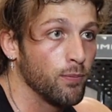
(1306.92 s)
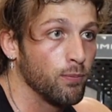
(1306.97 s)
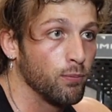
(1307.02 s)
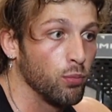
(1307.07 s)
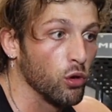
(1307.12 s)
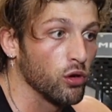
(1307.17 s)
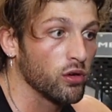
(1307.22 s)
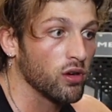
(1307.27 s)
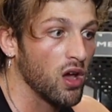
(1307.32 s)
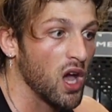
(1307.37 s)

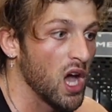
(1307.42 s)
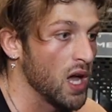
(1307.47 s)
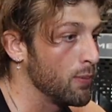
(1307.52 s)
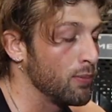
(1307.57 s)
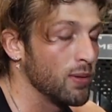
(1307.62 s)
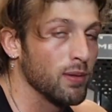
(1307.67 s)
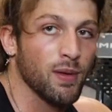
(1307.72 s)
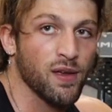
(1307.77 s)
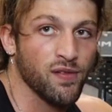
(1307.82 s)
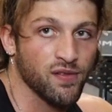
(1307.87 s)
but I
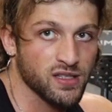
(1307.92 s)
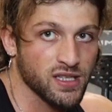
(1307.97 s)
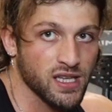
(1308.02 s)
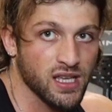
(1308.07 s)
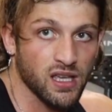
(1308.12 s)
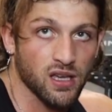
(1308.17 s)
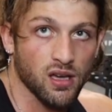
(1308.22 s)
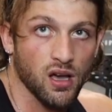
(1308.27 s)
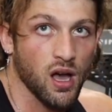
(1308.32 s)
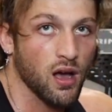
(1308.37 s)
built my
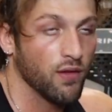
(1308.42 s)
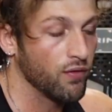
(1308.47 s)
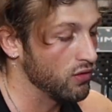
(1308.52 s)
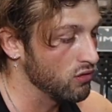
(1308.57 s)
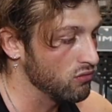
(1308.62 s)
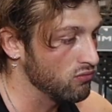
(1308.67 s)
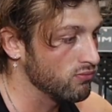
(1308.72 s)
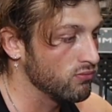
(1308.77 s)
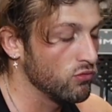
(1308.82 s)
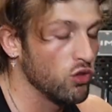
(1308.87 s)
physique off
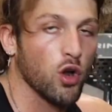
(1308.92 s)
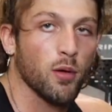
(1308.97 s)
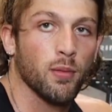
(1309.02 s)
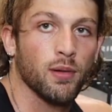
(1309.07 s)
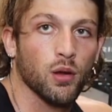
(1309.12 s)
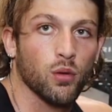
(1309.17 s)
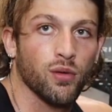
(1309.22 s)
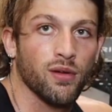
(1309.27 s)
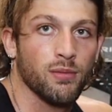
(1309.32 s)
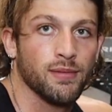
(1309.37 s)

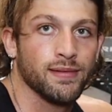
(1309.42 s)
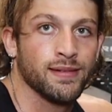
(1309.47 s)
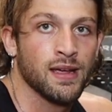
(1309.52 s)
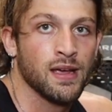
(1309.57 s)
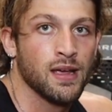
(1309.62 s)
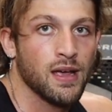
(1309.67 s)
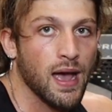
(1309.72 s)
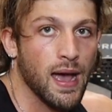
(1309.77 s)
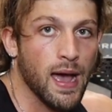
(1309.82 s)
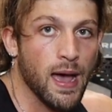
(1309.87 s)
normal equipment,
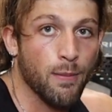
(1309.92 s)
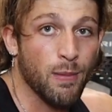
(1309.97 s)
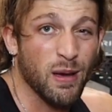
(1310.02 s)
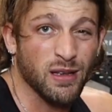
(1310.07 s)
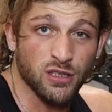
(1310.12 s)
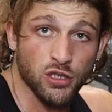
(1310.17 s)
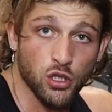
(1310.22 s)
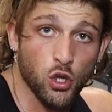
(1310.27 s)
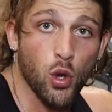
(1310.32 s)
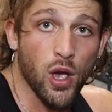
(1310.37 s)

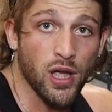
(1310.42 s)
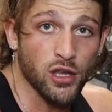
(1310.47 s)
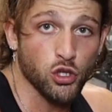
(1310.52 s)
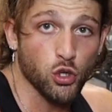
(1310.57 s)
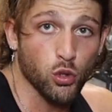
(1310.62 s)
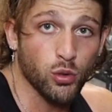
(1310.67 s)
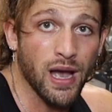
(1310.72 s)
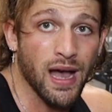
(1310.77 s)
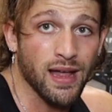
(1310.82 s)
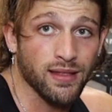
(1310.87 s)
and
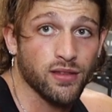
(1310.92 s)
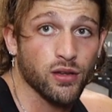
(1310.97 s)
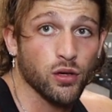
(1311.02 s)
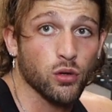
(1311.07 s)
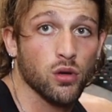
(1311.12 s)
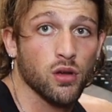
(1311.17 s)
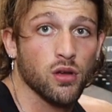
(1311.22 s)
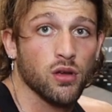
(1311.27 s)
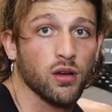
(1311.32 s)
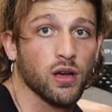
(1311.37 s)
you can too.
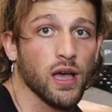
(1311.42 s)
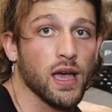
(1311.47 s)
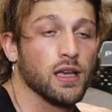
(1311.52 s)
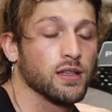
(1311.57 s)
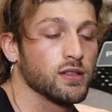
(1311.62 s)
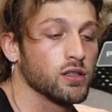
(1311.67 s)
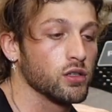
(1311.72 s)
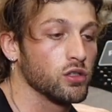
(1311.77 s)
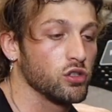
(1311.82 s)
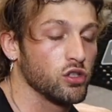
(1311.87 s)
Okay,
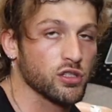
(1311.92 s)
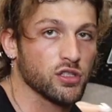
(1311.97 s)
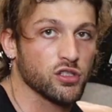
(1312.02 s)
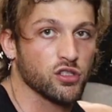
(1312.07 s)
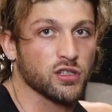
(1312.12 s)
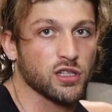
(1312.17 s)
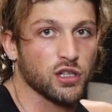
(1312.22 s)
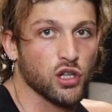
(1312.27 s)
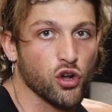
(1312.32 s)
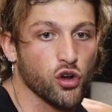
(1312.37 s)
so
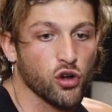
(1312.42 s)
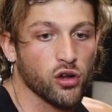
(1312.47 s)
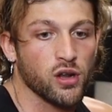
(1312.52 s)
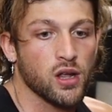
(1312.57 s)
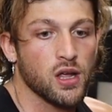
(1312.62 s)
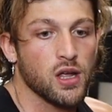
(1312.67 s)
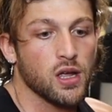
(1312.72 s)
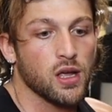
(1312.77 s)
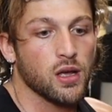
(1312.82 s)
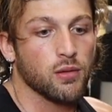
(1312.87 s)
just learn
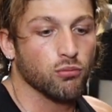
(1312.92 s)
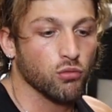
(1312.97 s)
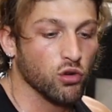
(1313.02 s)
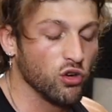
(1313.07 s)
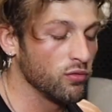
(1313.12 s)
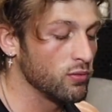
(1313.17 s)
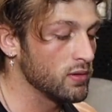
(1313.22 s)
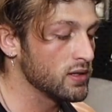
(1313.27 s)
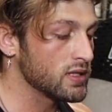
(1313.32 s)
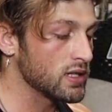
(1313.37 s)

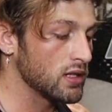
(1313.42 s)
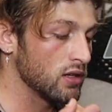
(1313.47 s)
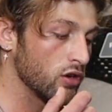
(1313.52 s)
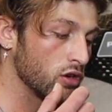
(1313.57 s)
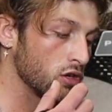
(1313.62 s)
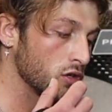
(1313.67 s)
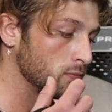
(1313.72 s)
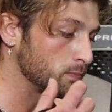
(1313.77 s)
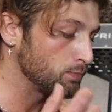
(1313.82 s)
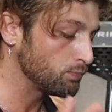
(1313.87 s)
movements,
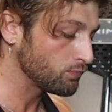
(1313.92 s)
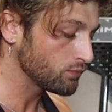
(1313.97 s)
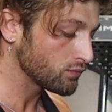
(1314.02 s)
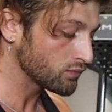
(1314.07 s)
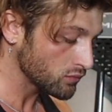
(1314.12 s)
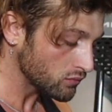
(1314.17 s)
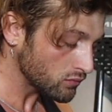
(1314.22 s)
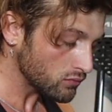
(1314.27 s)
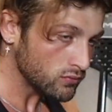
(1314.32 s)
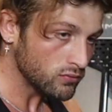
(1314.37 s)
learn
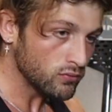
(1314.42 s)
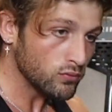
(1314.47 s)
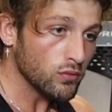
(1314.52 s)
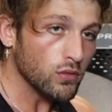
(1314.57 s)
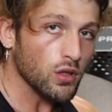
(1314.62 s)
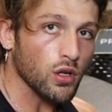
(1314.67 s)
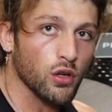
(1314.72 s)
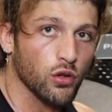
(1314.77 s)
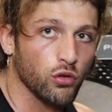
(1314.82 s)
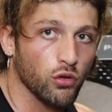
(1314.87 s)

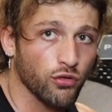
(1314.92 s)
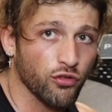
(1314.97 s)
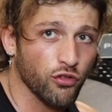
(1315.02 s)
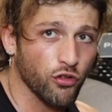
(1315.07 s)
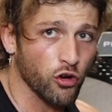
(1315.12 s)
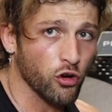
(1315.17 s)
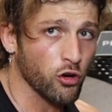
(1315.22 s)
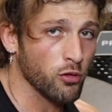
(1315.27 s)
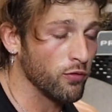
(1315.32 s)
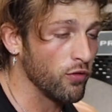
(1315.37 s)
good
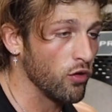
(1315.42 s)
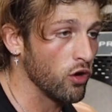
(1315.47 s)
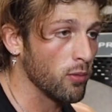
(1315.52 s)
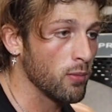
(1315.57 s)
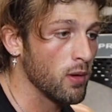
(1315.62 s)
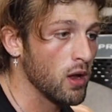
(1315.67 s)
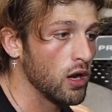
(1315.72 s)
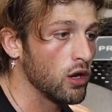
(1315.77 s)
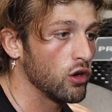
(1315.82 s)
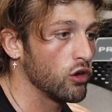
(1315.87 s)

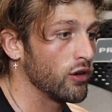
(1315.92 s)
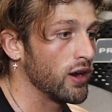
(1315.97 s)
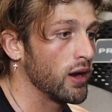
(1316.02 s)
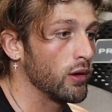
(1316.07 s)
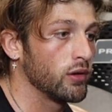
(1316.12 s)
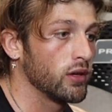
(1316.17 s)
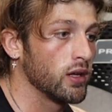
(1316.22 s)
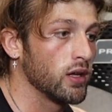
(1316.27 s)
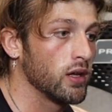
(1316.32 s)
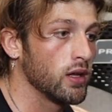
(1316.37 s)
form, learn
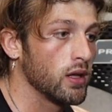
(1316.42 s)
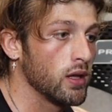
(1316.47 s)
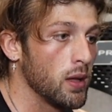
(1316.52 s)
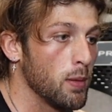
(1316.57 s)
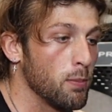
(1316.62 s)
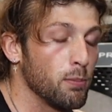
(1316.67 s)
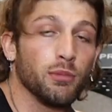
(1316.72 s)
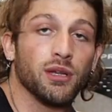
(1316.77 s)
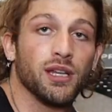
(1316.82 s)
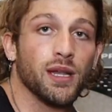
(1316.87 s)
how to
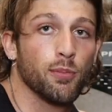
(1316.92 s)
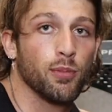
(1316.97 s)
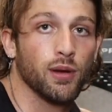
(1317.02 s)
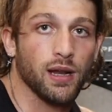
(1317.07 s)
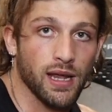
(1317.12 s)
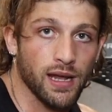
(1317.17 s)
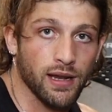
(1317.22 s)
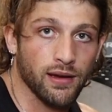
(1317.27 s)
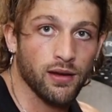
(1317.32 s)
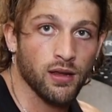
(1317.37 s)

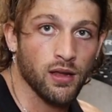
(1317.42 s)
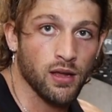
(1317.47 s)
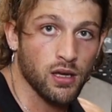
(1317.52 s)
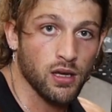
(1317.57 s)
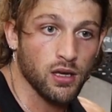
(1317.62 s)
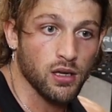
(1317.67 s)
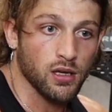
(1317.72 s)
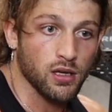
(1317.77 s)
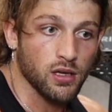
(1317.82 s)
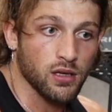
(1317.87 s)
manipulate
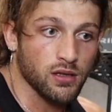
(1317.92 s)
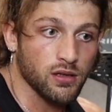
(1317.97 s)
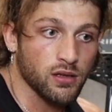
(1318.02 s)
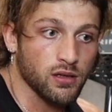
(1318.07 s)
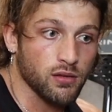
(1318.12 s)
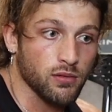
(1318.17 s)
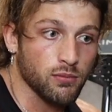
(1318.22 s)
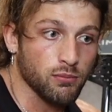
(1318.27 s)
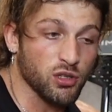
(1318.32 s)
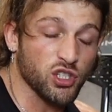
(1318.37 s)

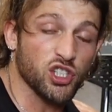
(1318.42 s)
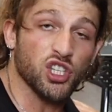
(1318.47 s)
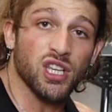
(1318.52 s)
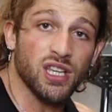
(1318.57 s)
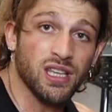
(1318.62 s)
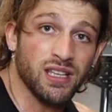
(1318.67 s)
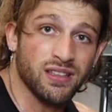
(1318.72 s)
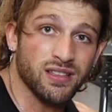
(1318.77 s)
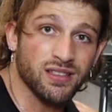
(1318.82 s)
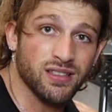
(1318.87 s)

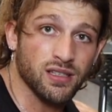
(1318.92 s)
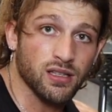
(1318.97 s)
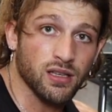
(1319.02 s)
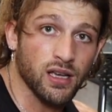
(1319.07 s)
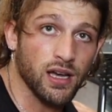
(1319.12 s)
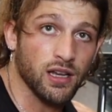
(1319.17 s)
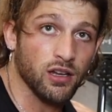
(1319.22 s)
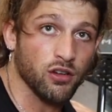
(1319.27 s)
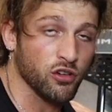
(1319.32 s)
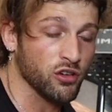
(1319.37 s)
machines,
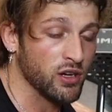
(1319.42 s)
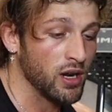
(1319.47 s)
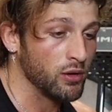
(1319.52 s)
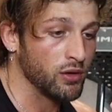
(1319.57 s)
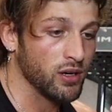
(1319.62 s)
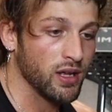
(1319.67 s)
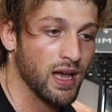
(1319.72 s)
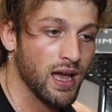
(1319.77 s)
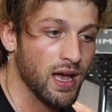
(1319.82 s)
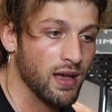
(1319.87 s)
learn how
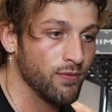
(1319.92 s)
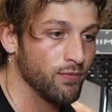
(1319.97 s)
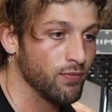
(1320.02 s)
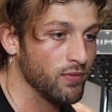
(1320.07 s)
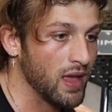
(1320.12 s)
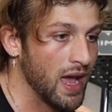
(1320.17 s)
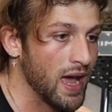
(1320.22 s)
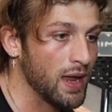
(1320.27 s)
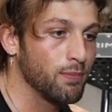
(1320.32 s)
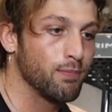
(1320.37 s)
to
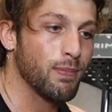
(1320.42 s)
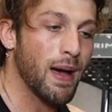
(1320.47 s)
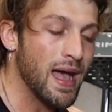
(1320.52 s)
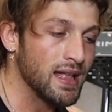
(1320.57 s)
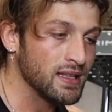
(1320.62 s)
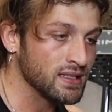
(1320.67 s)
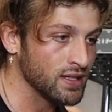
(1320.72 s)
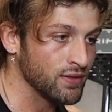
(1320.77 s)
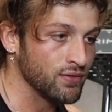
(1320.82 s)
add bands